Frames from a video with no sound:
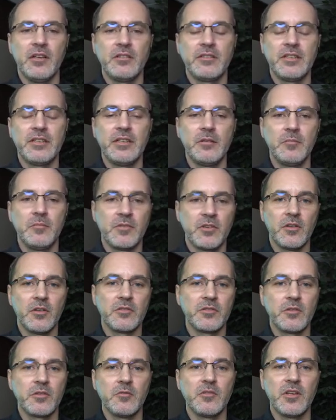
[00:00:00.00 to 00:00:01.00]
Teams
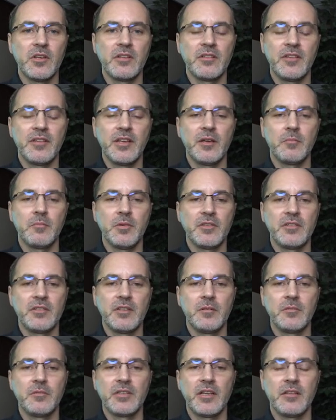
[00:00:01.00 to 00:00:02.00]
also does that, but Teams